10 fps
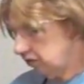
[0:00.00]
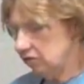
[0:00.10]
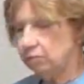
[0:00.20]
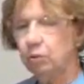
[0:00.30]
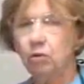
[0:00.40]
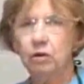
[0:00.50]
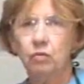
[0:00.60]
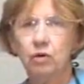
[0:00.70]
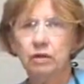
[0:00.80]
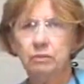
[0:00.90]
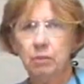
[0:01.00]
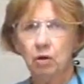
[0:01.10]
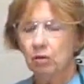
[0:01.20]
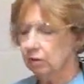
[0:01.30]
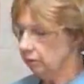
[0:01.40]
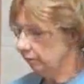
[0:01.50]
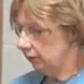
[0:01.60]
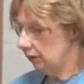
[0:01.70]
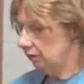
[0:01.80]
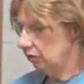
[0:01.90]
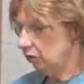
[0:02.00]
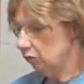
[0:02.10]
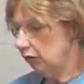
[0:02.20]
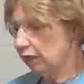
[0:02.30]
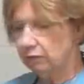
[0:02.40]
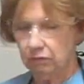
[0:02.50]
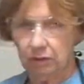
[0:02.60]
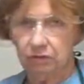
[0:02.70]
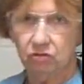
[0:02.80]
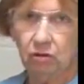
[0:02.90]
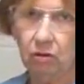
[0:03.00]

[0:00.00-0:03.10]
this is 0.1 molar. Even though nitrates